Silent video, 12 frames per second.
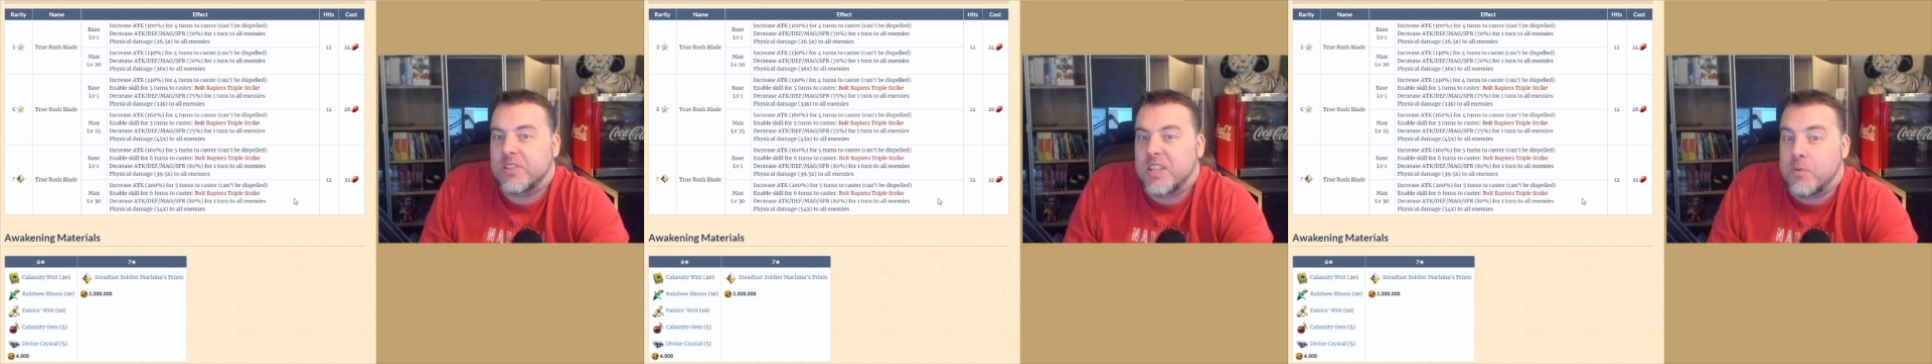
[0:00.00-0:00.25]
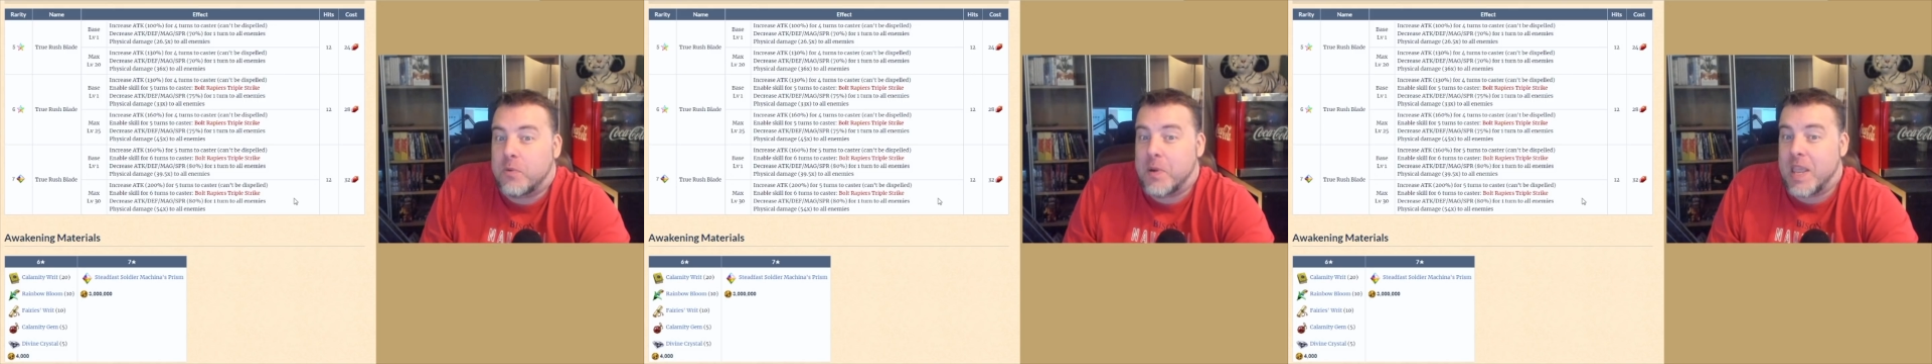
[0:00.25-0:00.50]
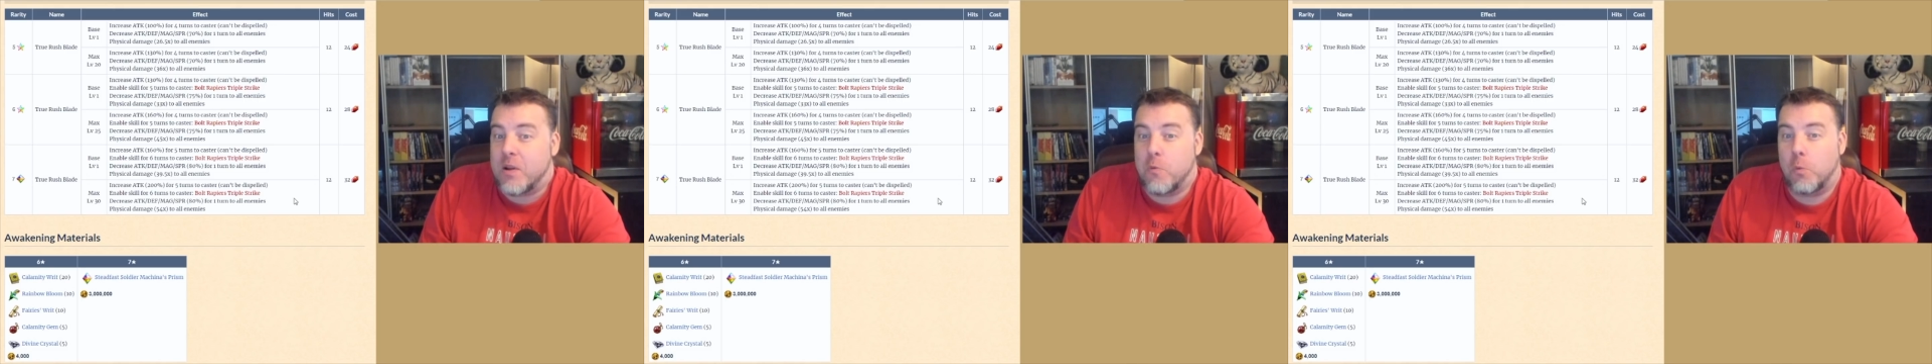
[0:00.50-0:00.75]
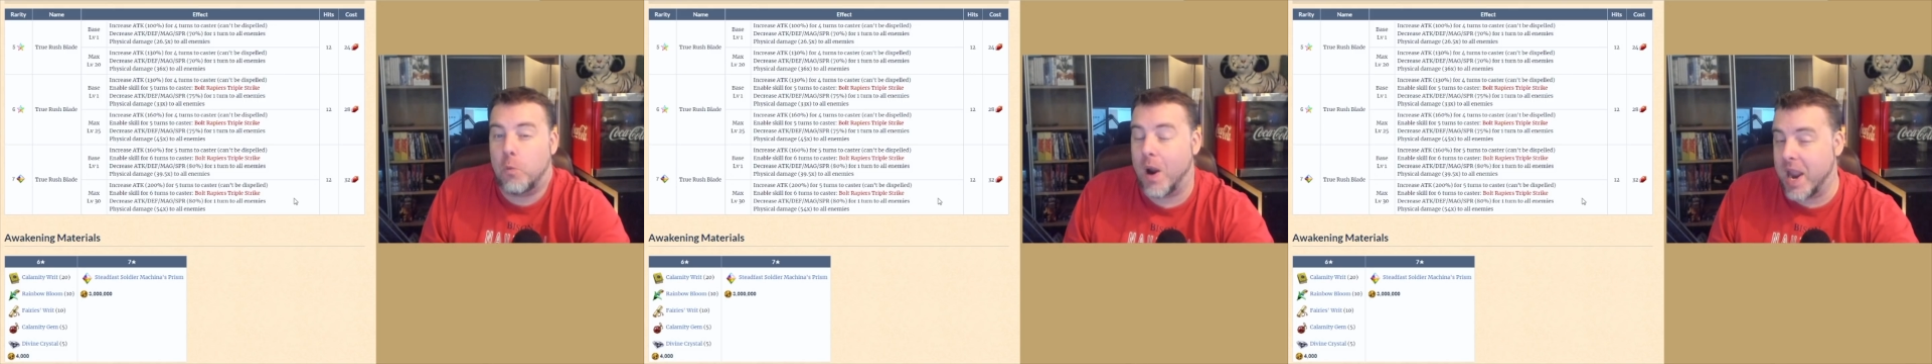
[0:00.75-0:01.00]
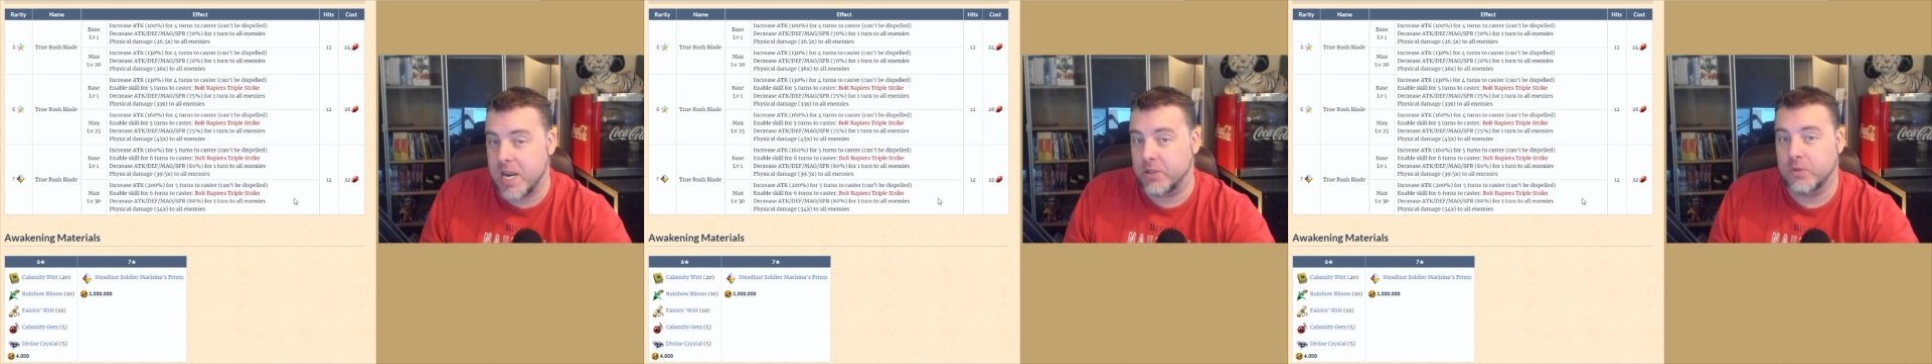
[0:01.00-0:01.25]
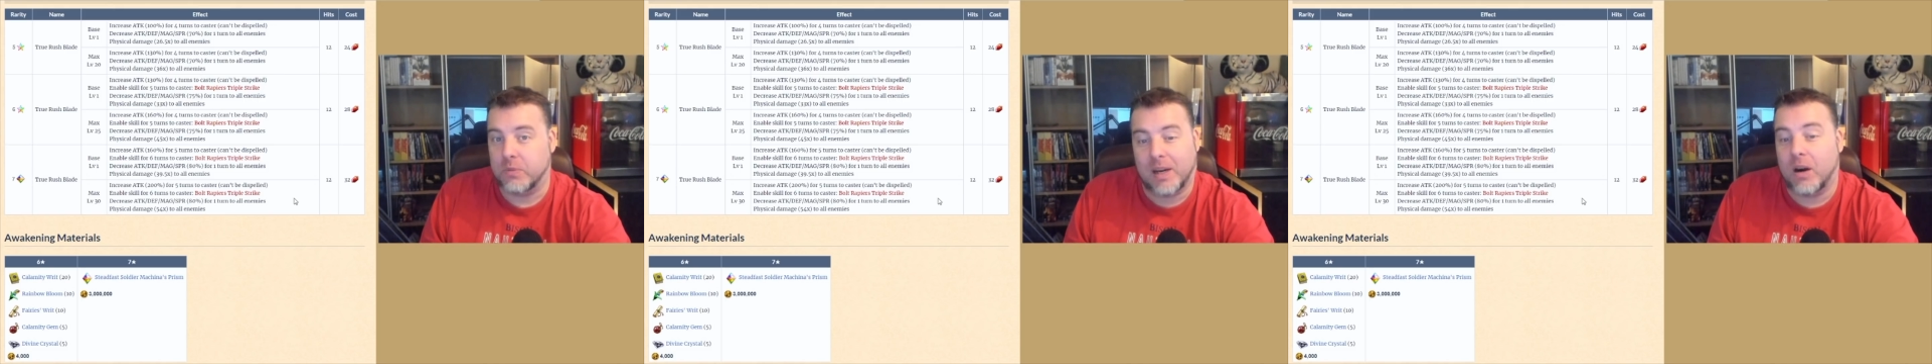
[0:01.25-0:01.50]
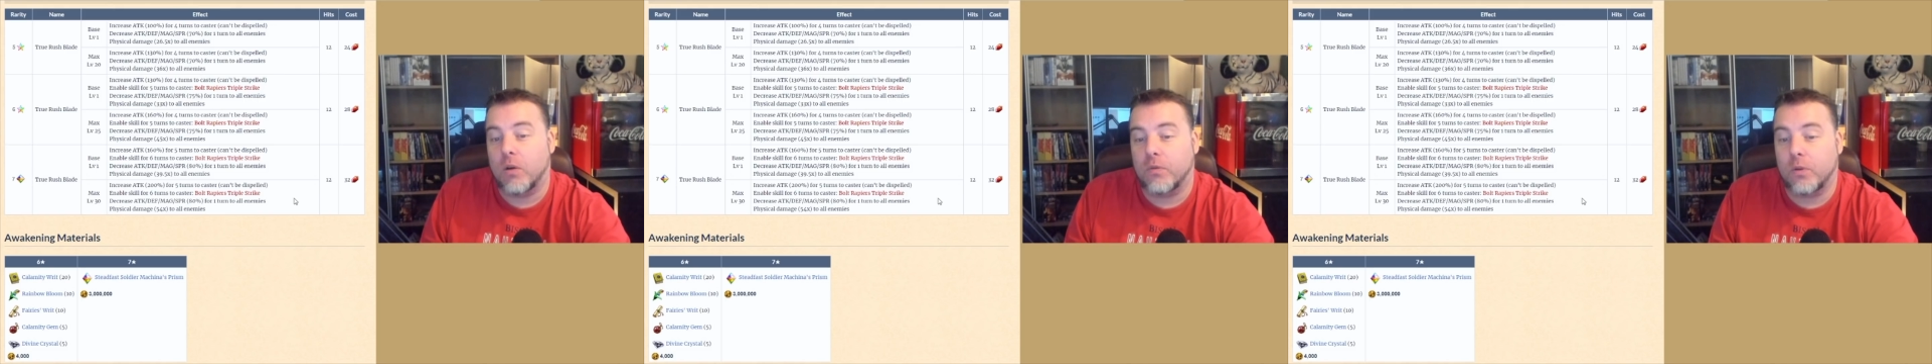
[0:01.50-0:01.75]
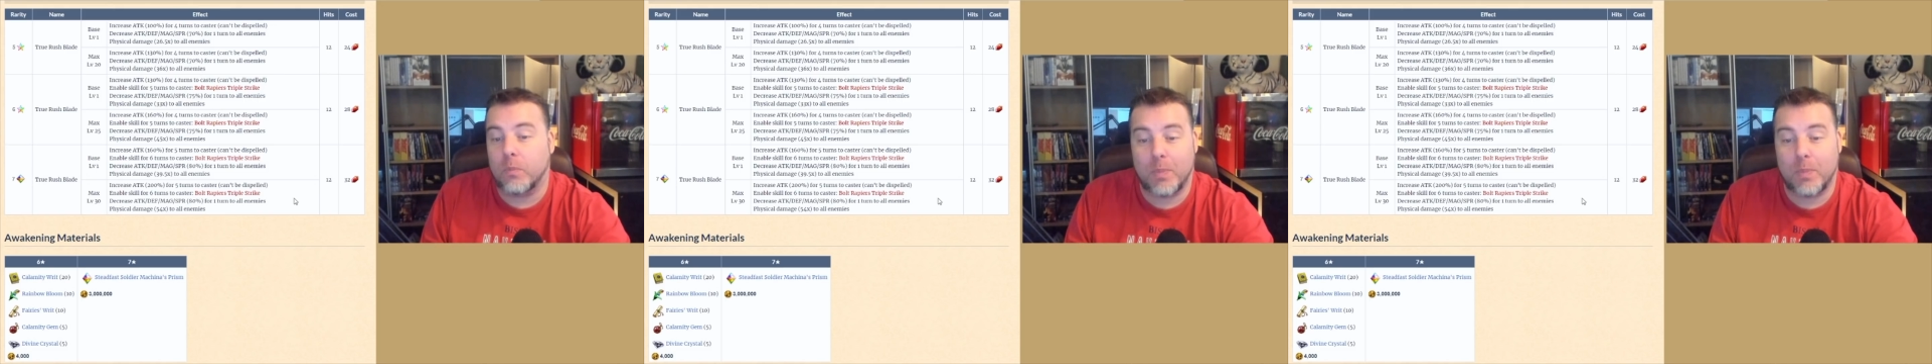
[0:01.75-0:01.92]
he would be way too powerful.